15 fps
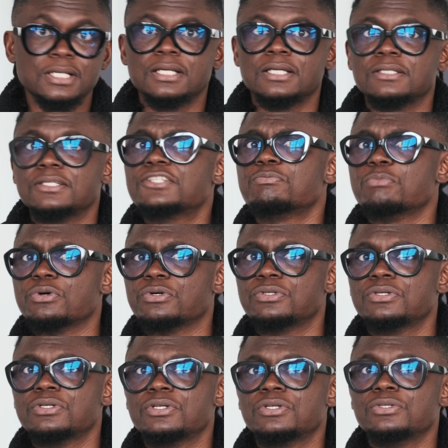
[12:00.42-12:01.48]
In this
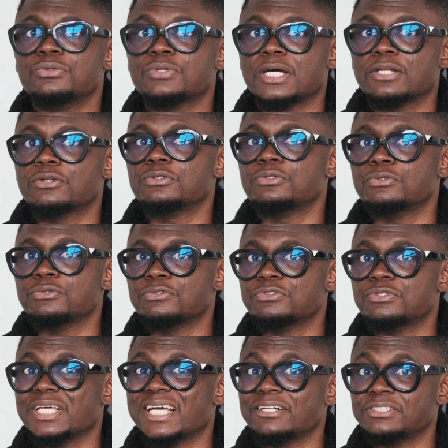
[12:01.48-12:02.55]
mode, you cannot use
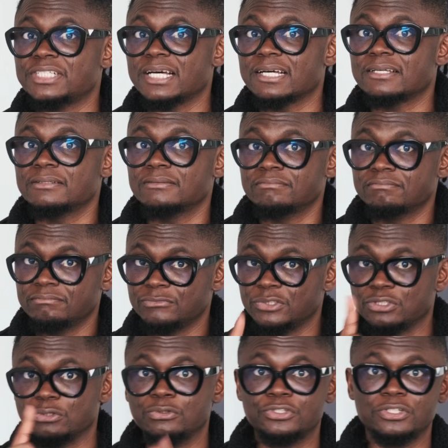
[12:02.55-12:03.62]
the LDAC
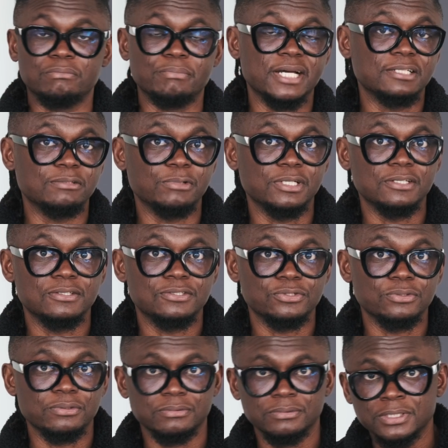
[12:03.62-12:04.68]
resolution, by the way,
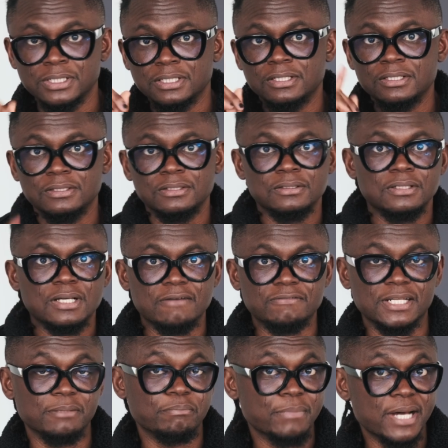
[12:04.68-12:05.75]
so have
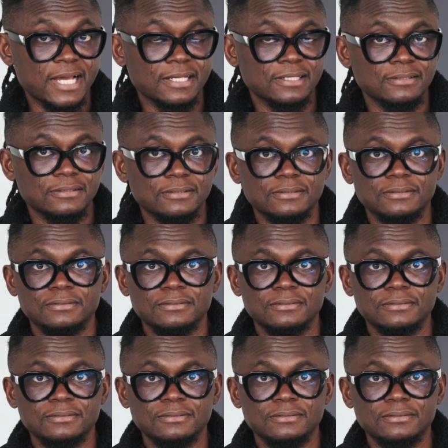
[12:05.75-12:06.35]
that in mind.